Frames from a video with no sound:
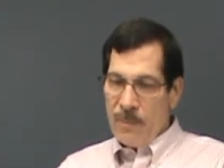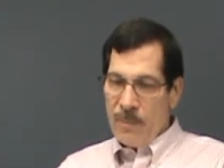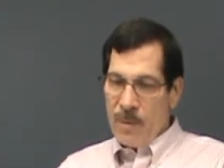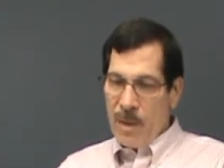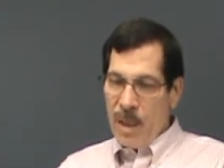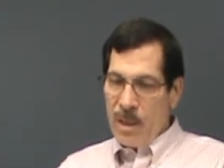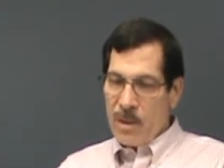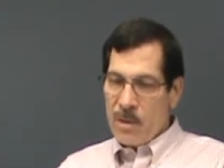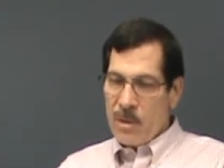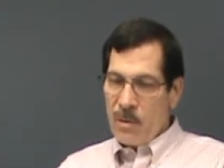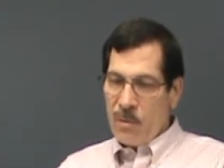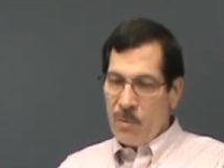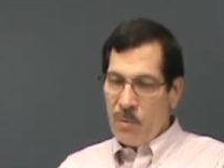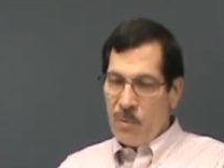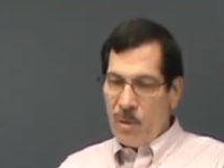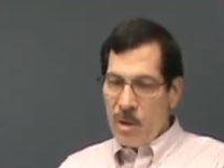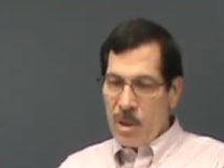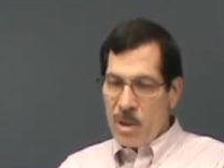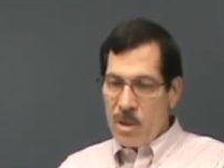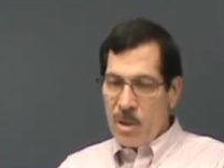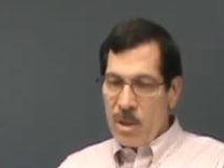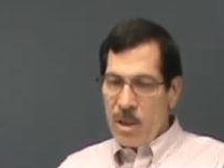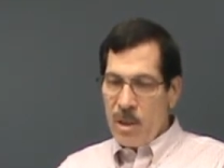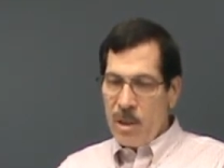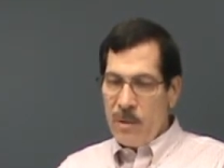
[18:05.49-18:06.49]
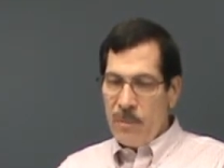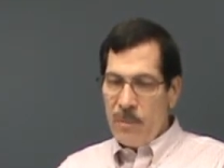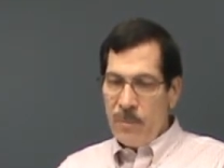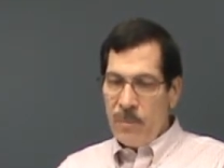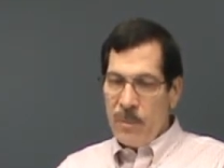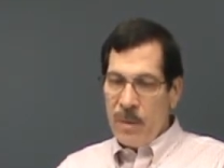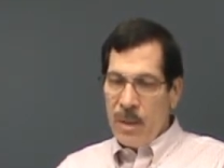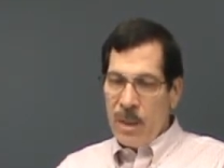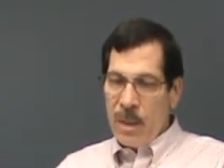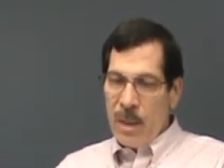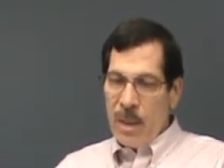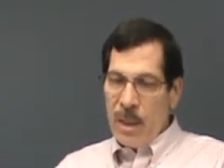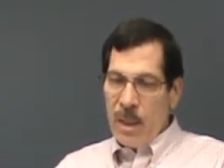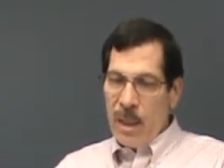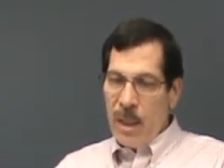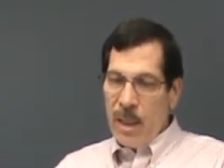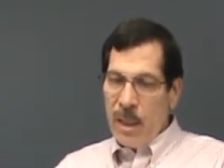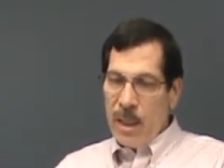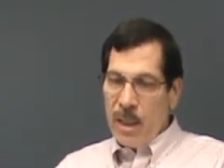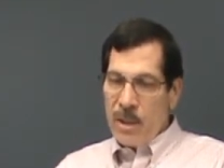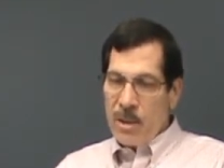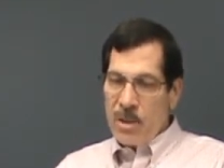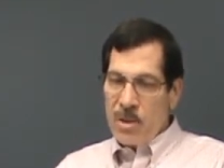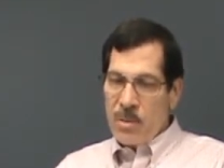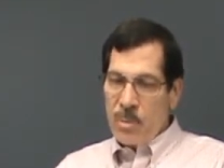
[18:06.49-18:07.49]
It's efficient.
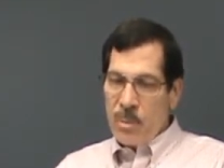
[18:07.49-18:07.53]
It is